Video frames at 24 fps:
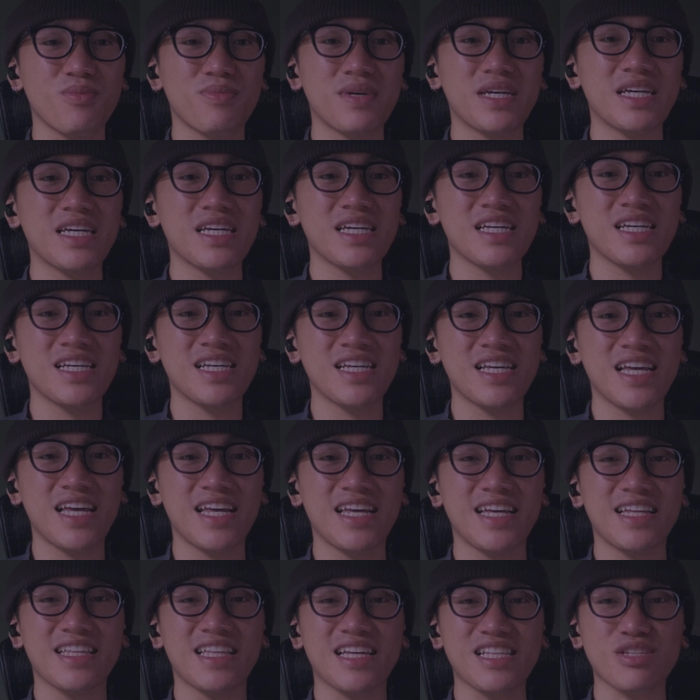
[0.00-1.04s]
bit,
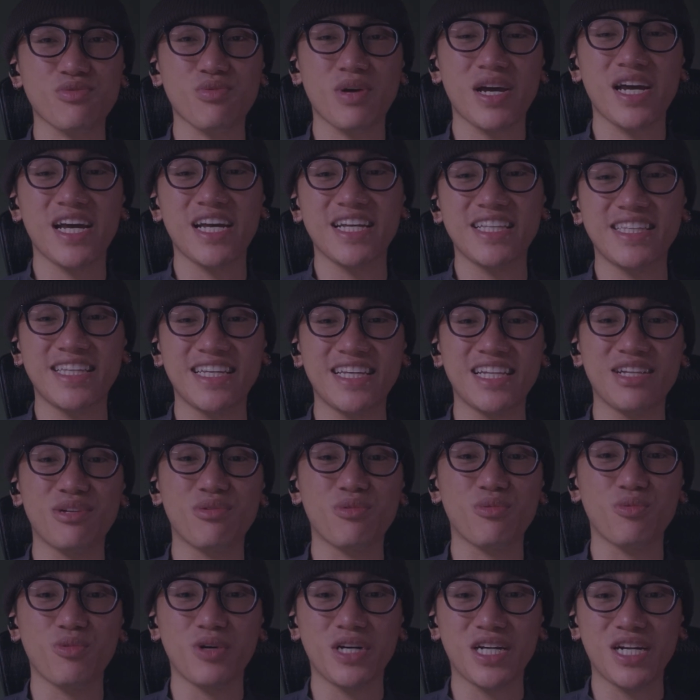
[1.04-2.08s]
and that's why I didn't
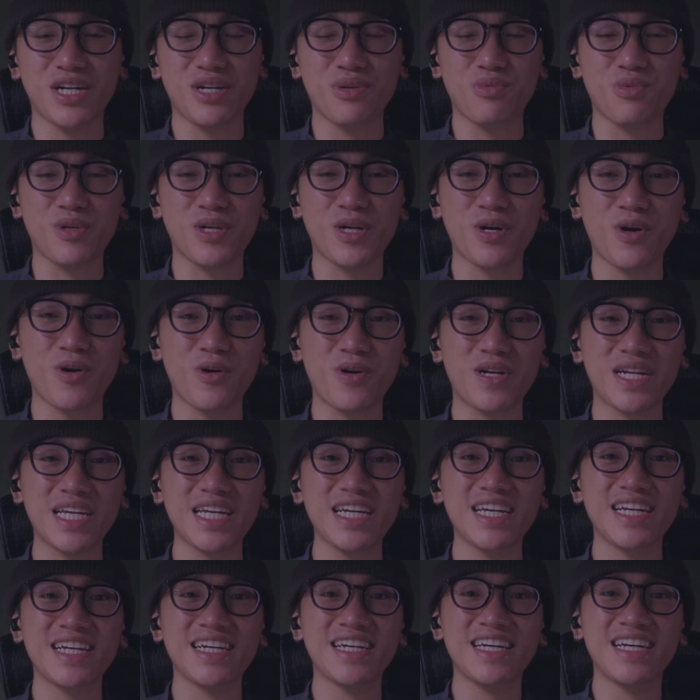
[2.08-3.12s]
want to record
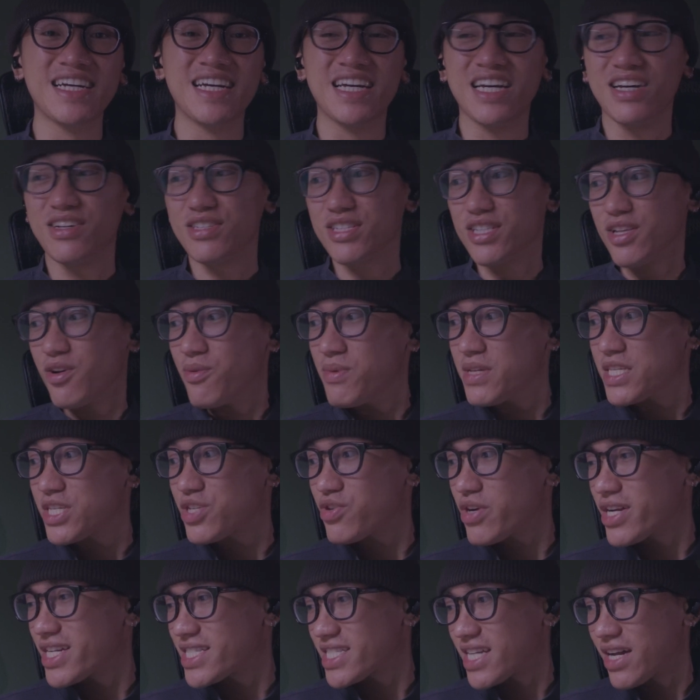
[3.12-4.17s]
it. I was a little bit
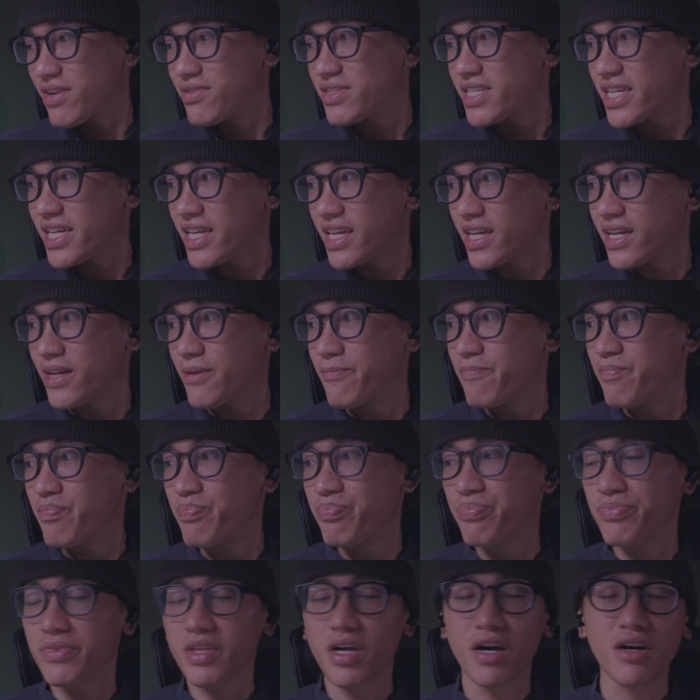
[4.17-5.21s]
stressed. I was like,
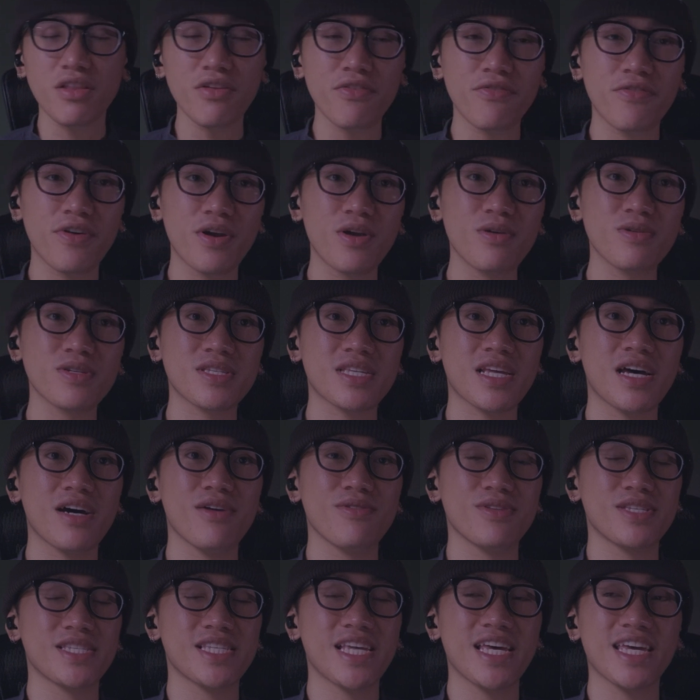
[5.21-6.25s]
all the photos that I
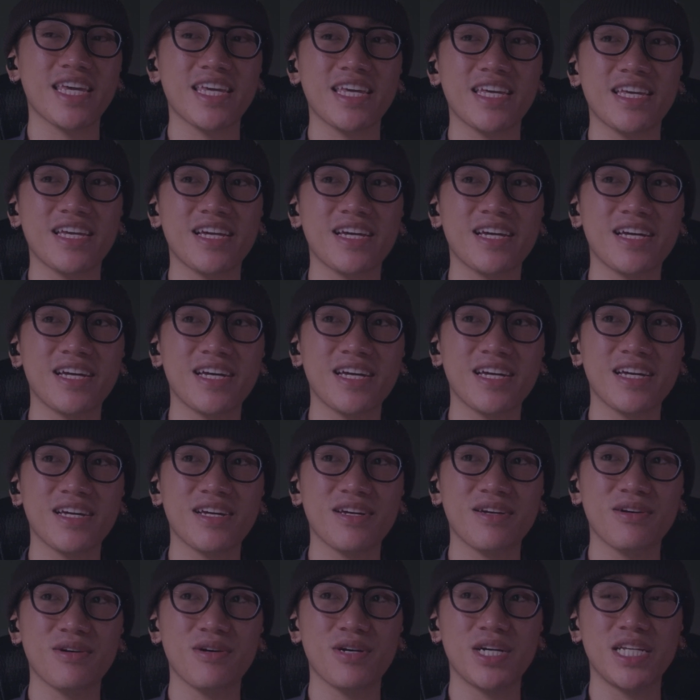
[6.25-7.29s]
was taking
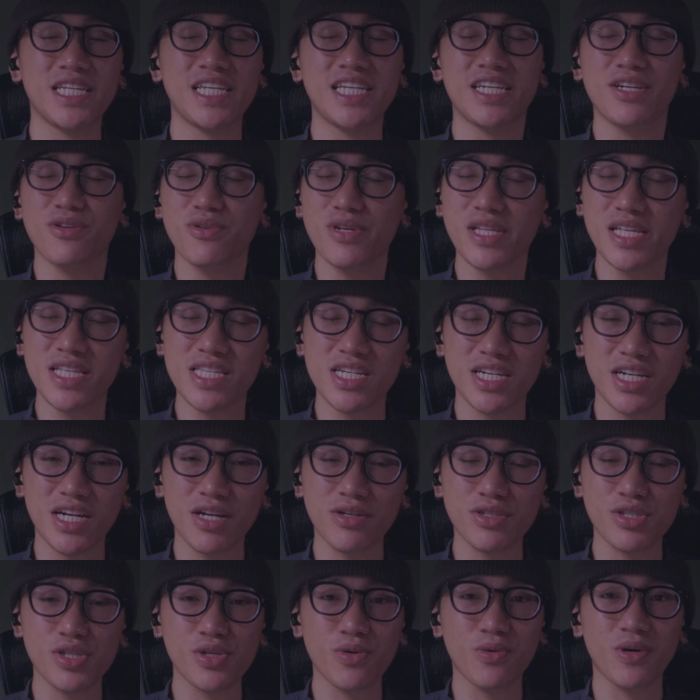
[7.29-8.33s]
didn't really turn
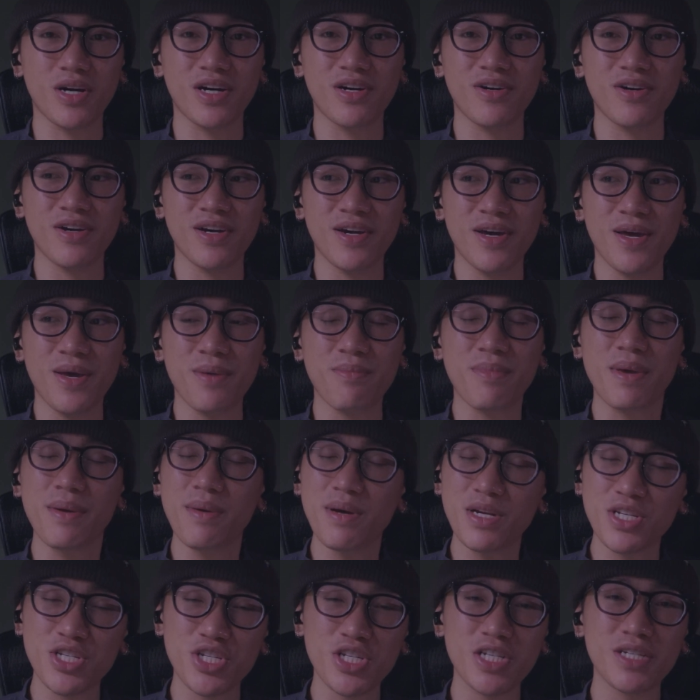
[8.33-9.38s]
out too well. Maybe
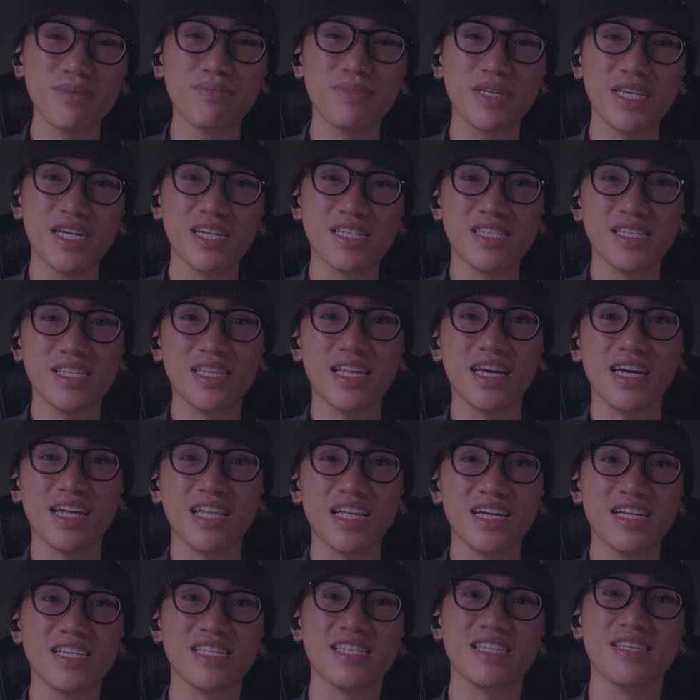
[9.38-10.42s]
I shouldn't BS in that
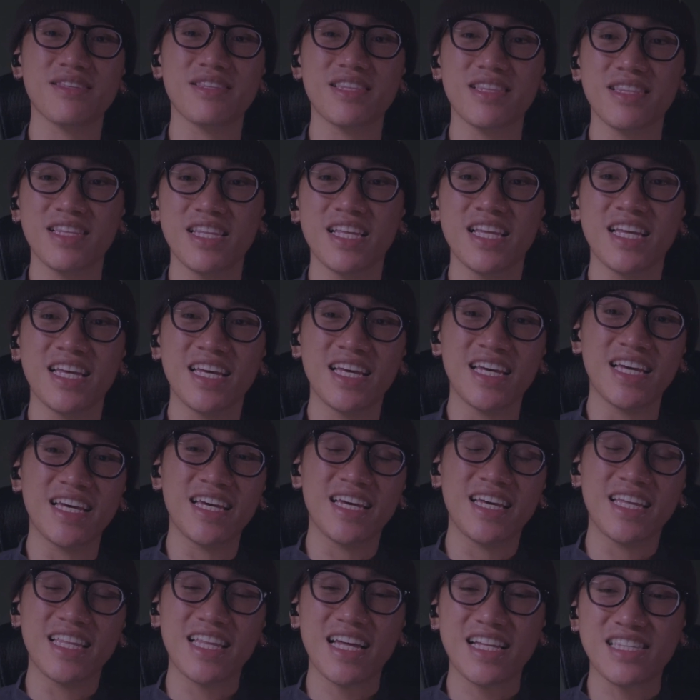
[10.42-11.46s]
class, and
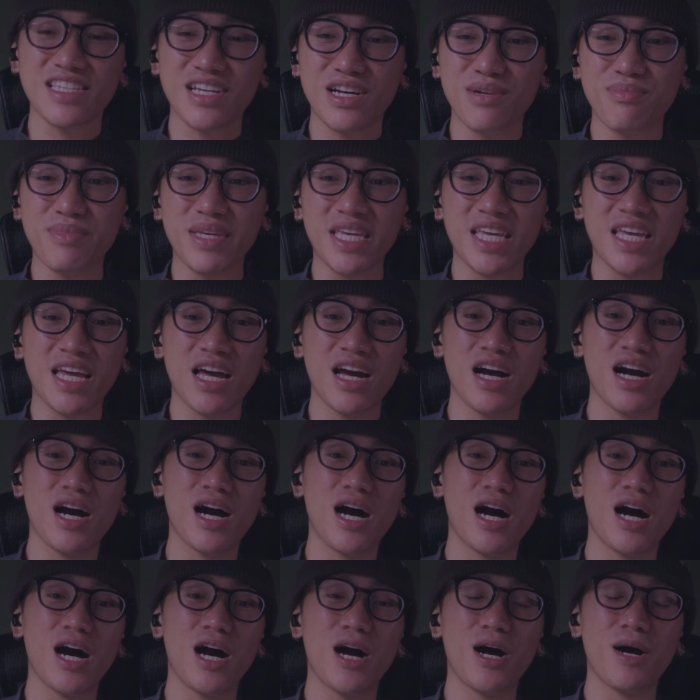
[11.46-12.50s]
that's on me.
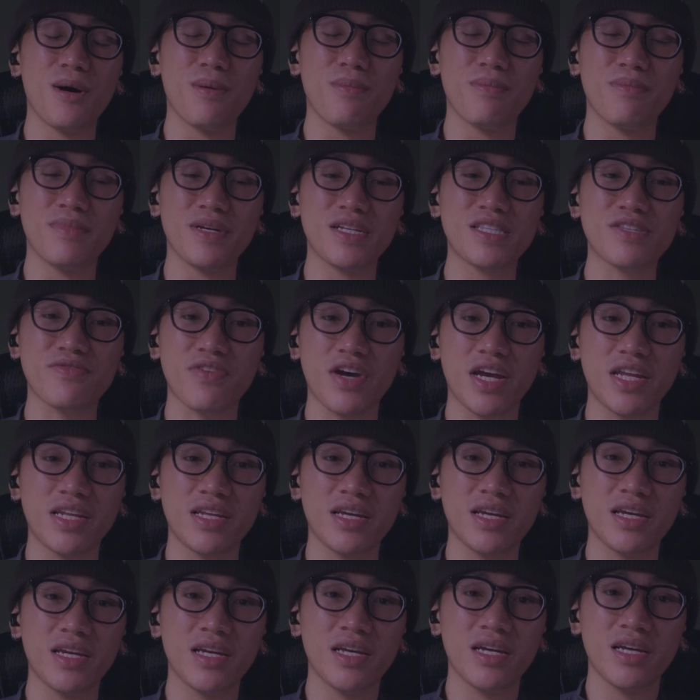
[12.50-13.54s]
It's fine.
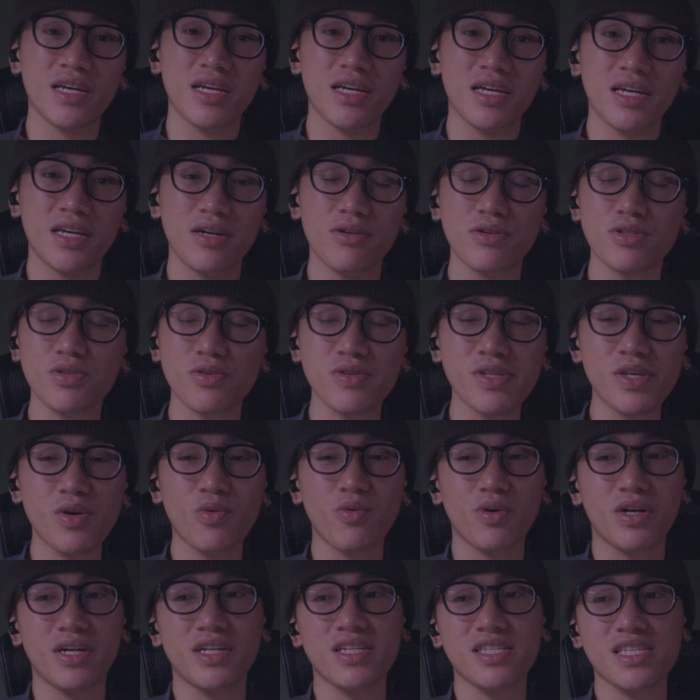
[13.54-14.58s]
It was only
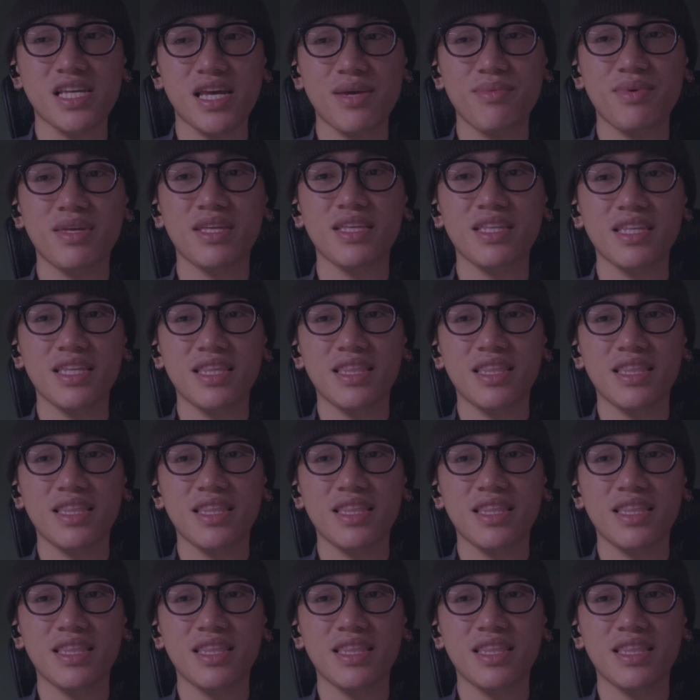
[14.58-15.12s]
one assignment